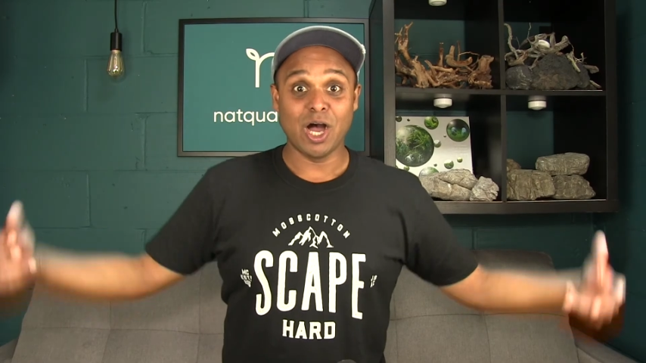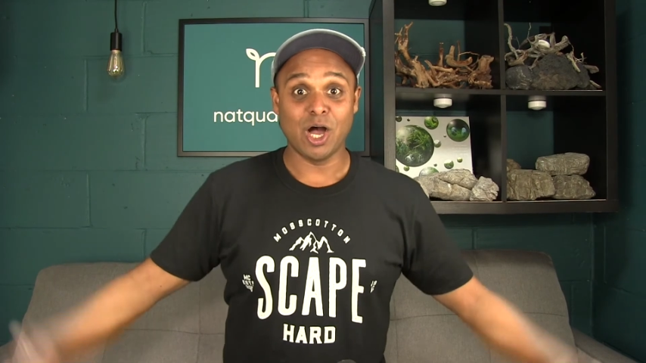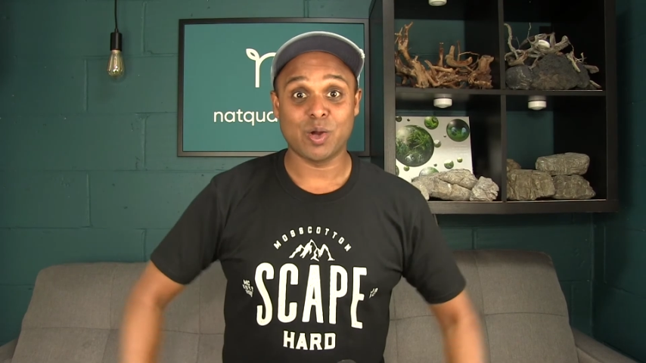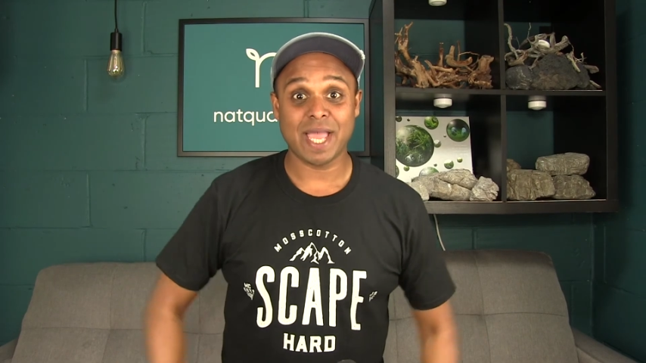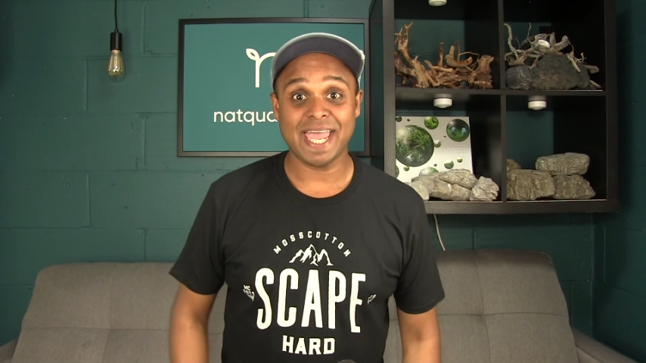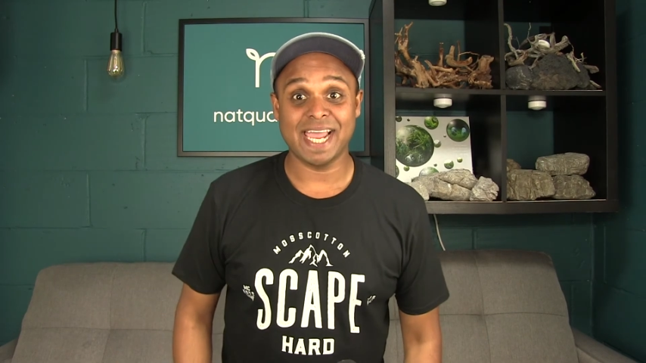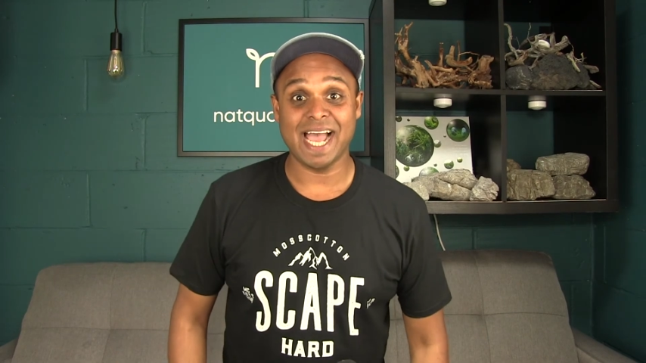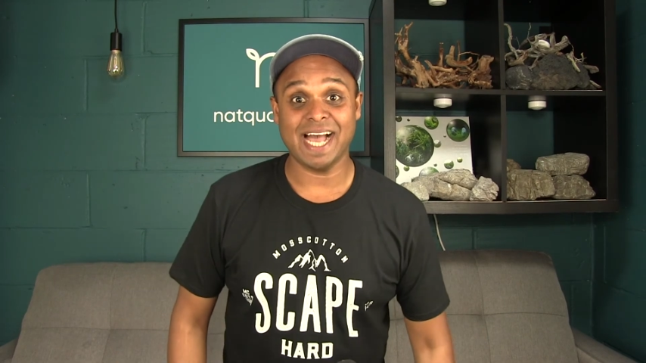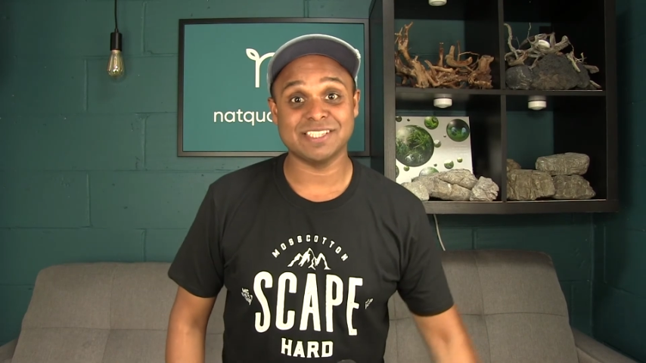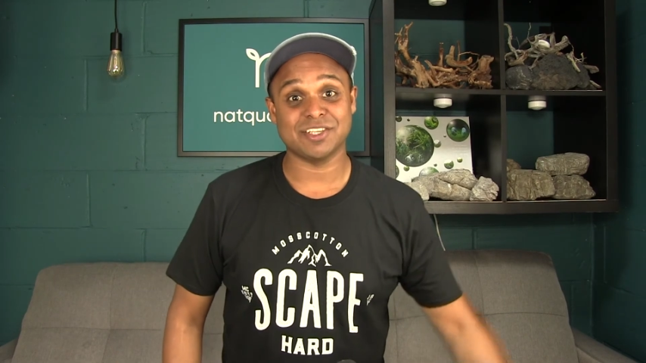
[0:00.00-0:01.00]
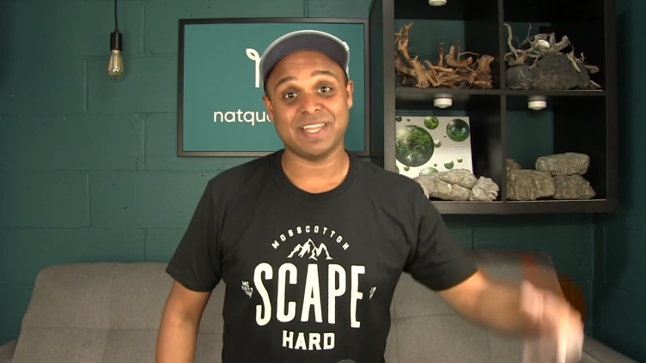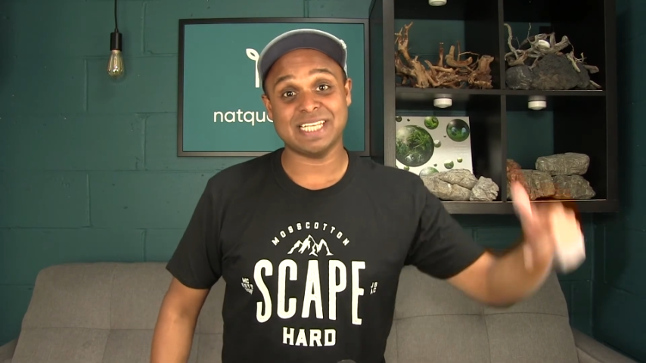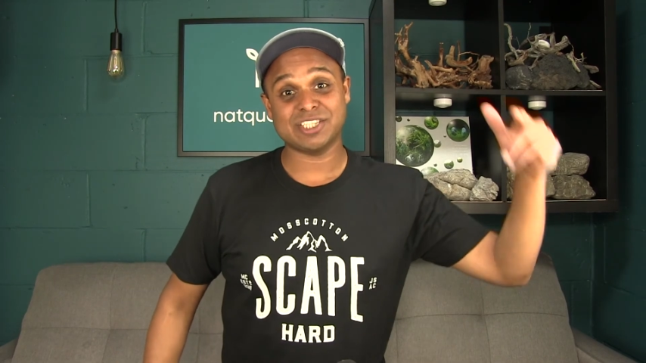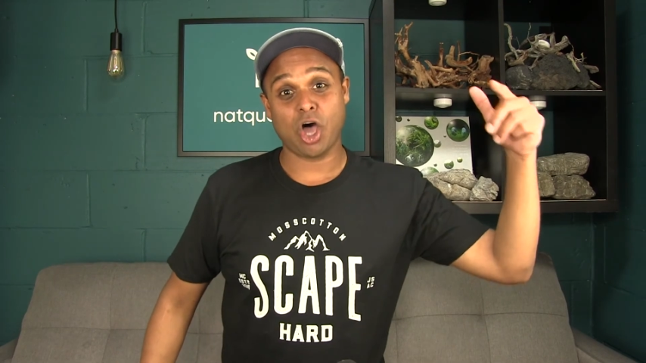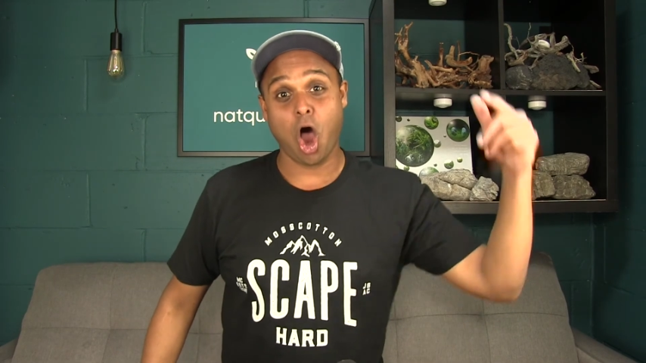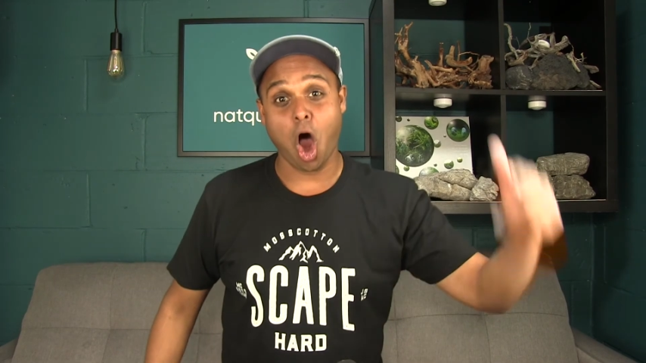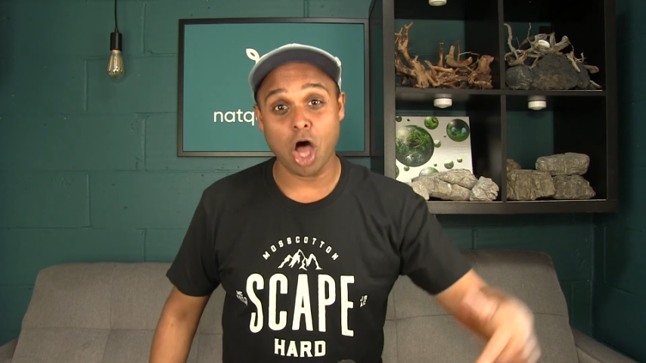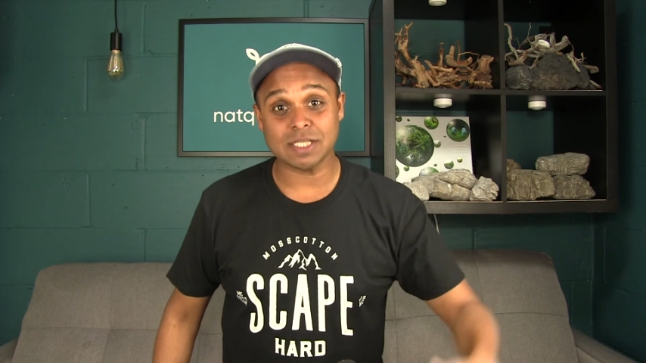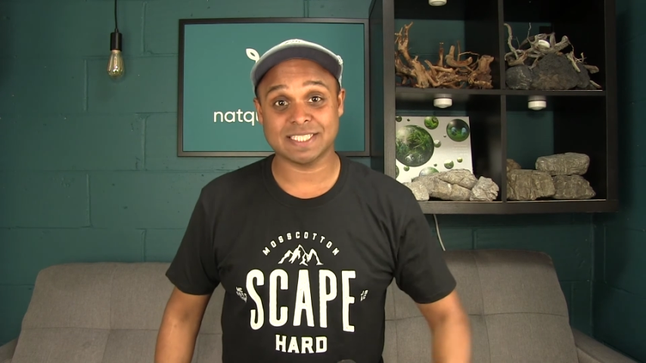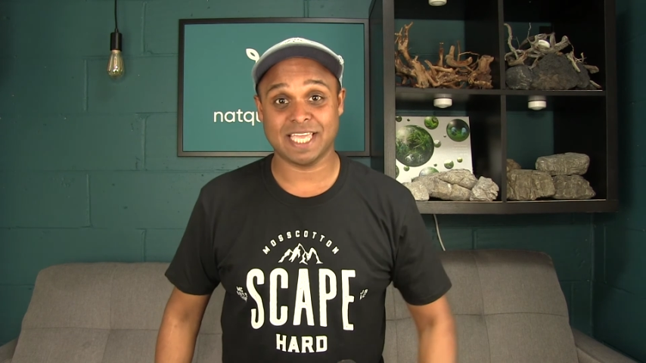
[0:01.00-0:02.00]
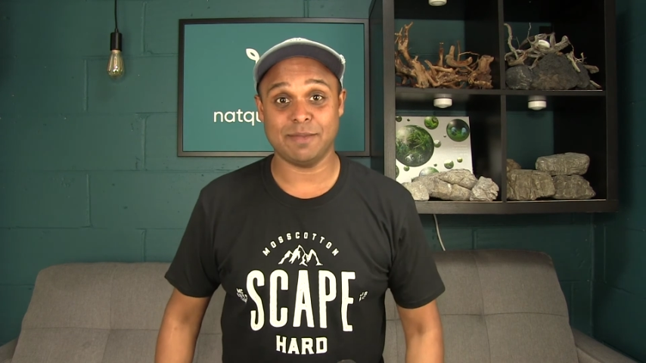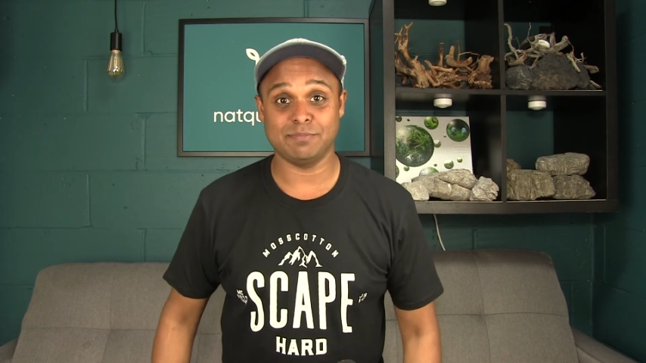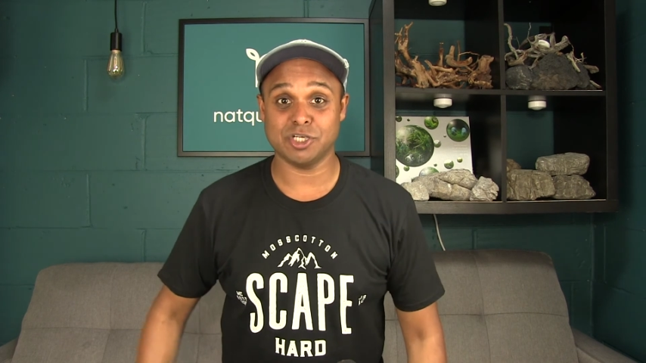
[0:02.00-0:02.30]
Okay guys, so that's the hardscape